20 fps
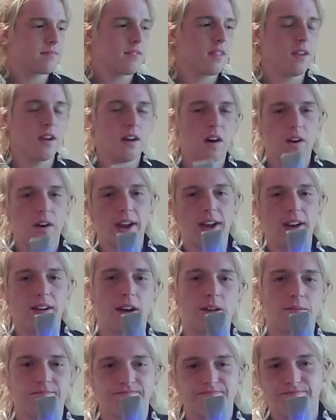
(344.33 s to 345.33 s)
Okay,
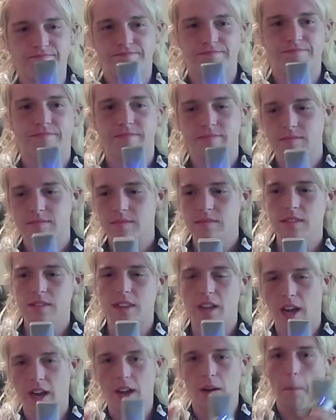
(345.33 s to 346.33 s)
now,
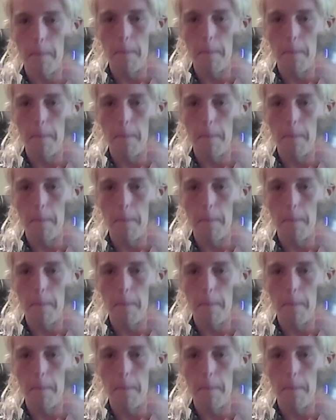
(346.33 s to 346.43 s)
I got